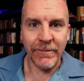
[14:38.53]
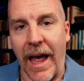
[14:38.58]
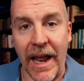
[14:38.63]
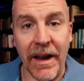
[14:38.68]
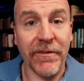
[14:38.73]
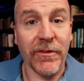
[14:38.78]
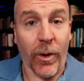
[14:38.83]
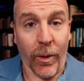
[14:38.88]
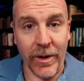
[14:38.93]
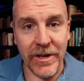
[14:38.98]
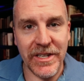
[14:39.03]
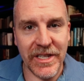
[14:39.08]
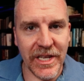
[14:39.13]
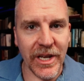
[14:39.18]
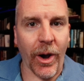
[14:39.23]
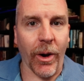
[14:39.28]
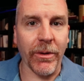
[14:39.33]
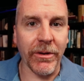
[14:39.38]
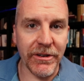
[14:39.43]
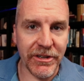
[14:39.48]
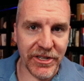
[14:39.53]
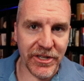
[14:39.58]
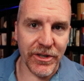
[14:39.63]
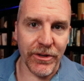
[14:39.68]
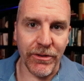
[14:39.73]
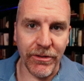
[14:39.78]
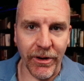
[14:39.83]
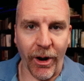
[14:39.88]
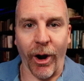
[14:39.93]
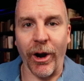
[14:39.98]
And of course, the owner
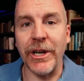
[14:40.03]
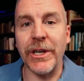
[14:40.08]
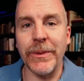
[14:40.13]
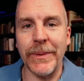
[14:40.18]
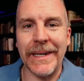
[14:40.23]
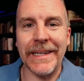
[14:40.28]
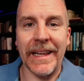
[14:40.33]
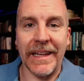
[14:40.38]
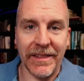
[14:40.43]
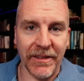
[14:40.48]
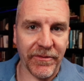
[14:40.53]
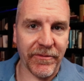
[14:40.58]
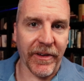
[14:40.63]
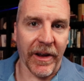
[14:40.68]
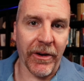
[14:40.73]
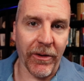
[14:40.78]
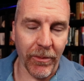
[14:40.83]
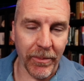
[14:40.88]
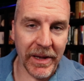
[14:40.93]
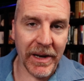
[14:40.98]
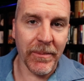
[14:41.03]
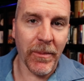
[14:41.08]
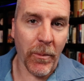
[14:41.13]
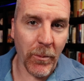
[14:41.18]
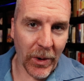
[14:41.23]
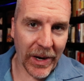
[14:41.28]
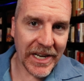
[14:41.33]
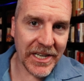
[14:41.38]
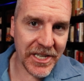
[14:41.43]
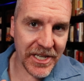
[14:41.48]
sued, arguing that the federal minimum
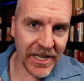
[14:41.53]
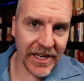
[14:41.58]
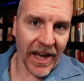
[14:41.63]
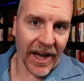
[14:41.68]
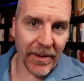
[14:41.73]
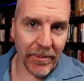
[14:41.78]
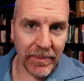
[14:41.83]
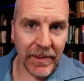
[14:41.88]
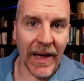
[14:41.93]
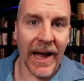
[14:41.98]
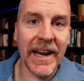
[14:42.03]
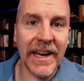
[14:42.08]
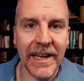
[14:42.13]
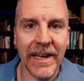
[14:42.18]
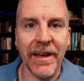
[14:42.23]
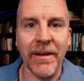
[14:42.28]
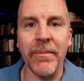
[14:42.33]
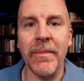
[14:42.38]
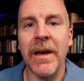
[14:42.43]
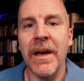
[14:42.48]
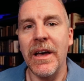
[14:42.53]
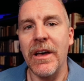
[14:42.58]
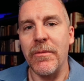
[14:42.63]
wage did not apply to him